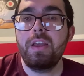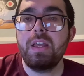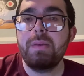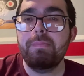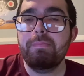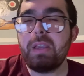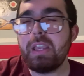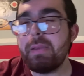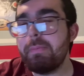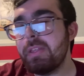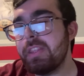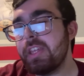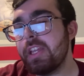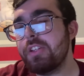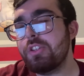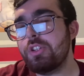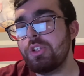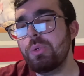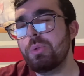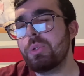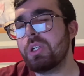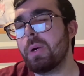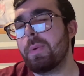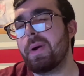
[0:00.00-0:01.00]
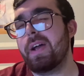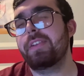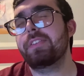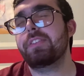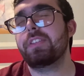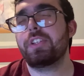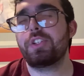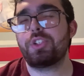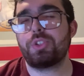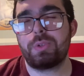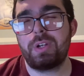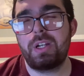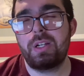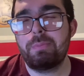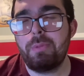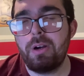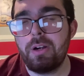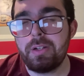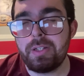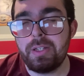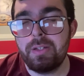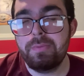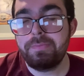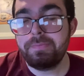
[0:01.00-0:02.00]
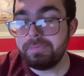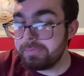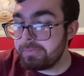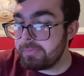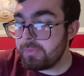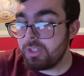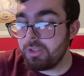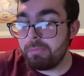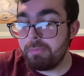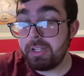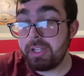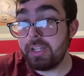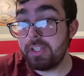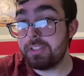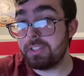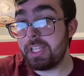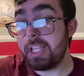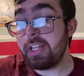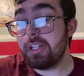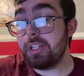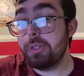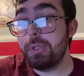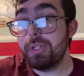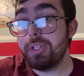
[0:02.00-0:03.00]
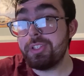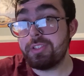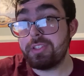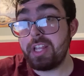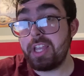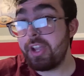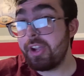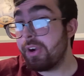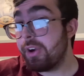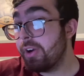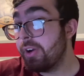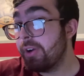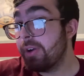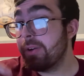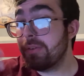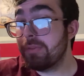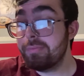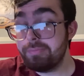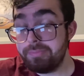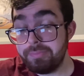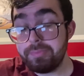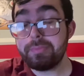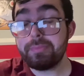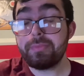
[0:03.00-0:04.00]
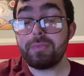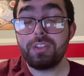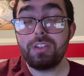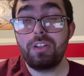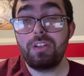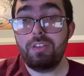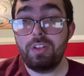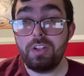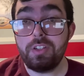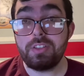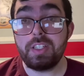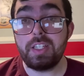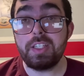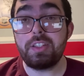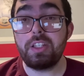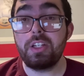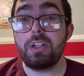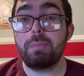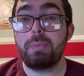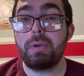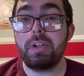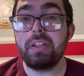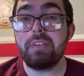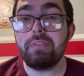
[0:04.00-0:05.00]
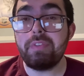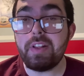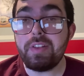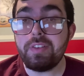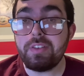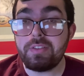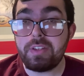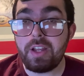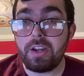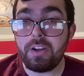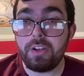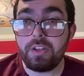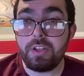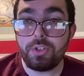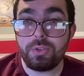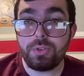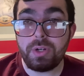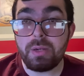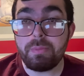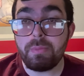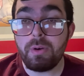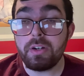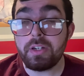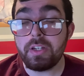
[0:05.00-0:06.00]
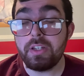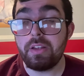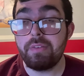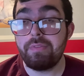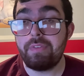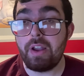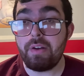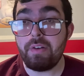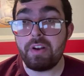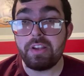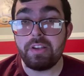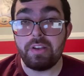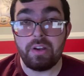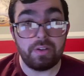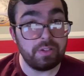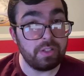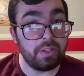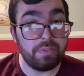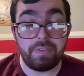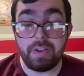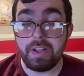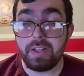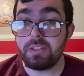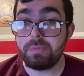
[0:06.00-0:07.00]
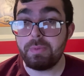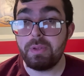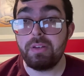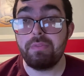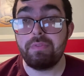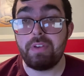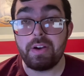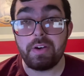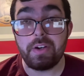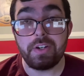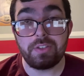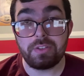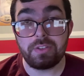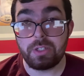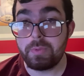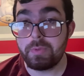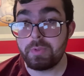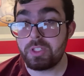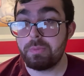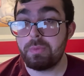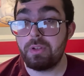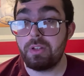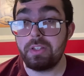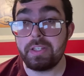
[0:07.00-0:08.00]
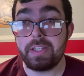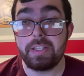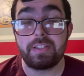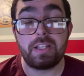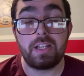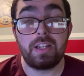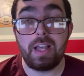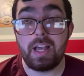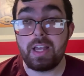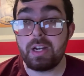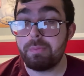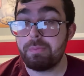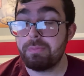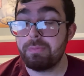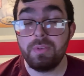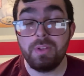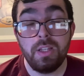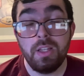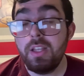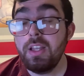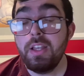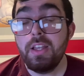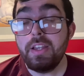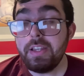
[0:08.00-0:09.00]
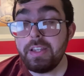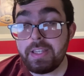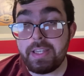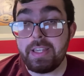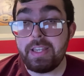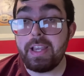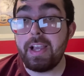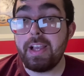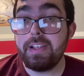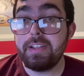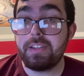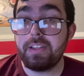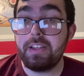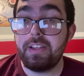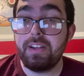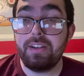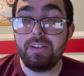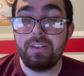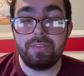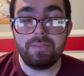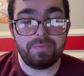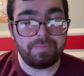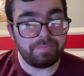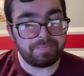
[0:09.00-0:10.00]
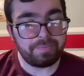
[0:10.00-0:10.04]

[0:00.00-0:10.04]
Maybe they do go out into the trade market because St. Louis they are looks like they're putting Vince Dunn on the trade market, a very young defenseman, very serviceable. He has a lot of he has a uh,